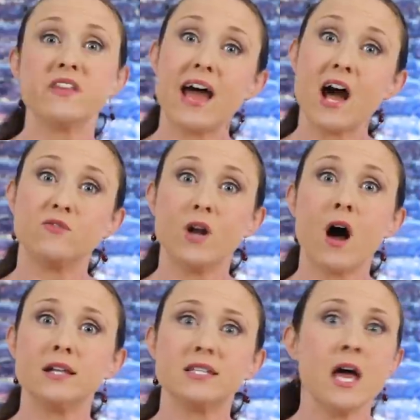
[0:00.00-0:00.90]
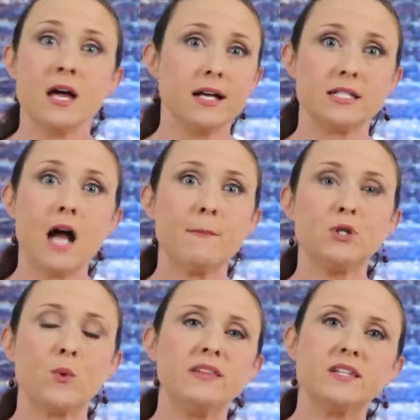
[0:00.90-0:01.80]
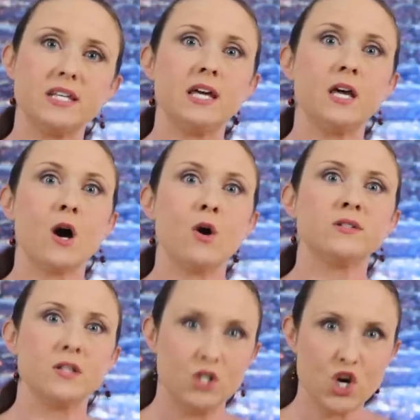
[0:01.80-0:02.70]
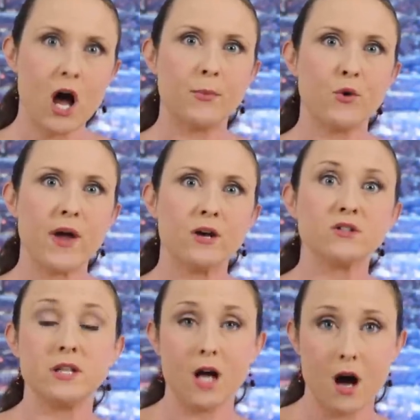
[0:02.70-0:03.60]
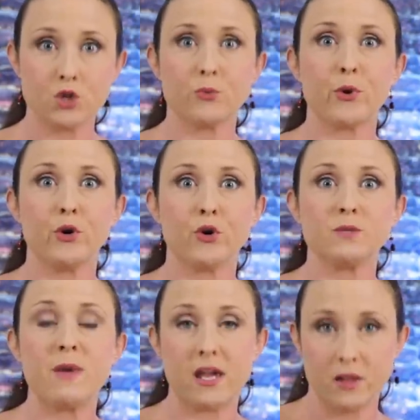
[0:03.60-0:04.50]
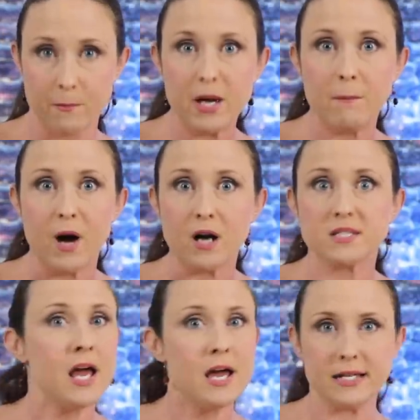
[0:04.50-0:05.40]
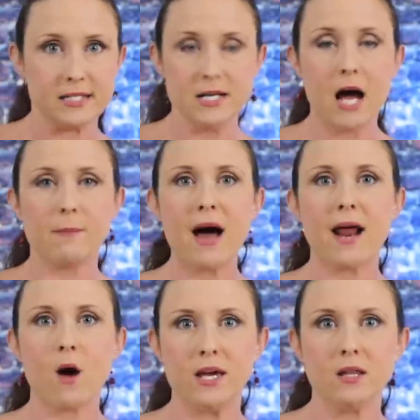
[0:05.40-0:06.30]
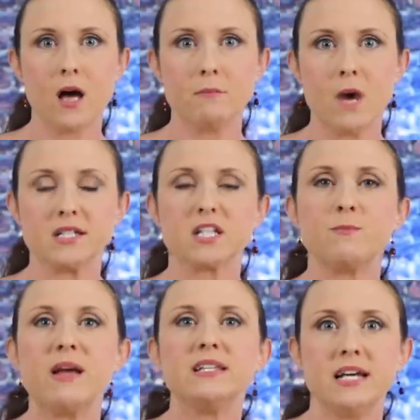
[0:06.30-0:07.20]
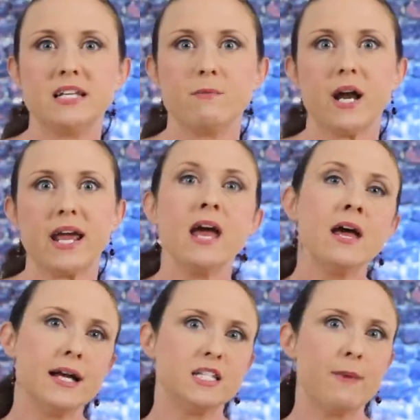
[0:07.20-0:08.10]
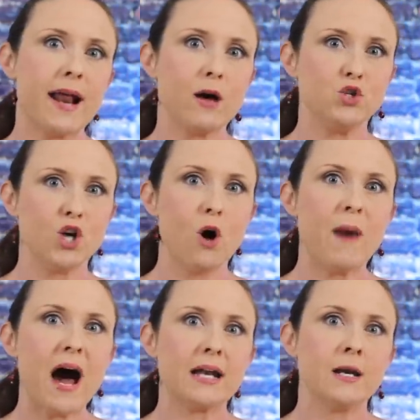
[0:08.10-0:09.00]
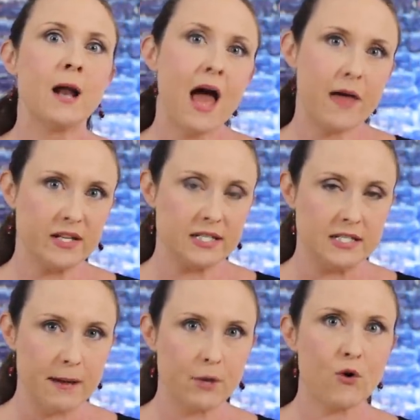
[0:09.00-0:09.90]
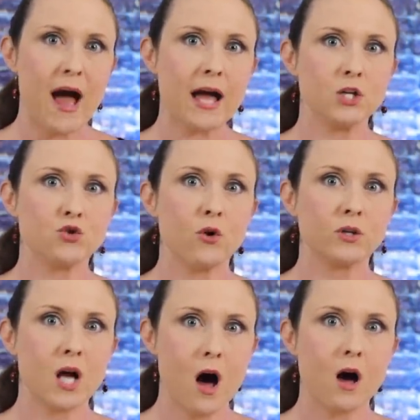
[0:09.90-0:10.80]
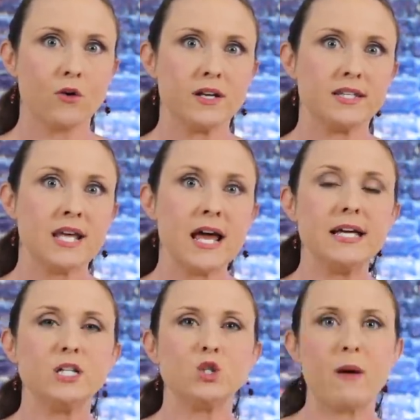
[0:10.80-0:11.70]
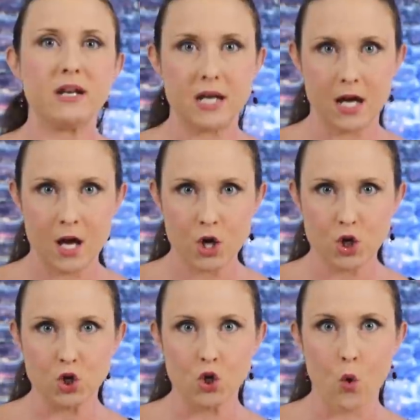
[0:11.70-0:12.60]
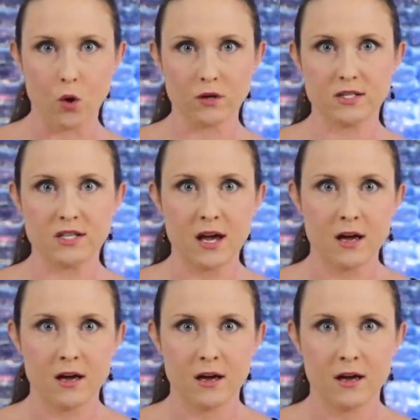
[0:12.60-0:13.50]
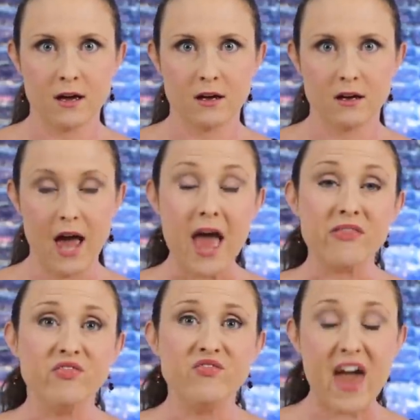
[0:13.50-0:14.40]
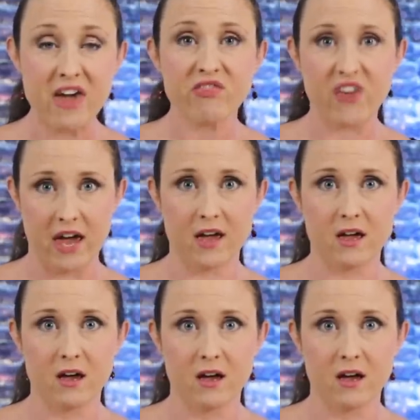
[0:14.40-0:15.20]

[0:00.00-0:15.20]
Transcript: and the have-nots, it's not between the CEOs and the job creators and the entrepreneurs making the big bucks. It's not about how Elon Musk spends his money. It's about how Joe Biden and this Democrat-controlled Congress is spending yours. And they think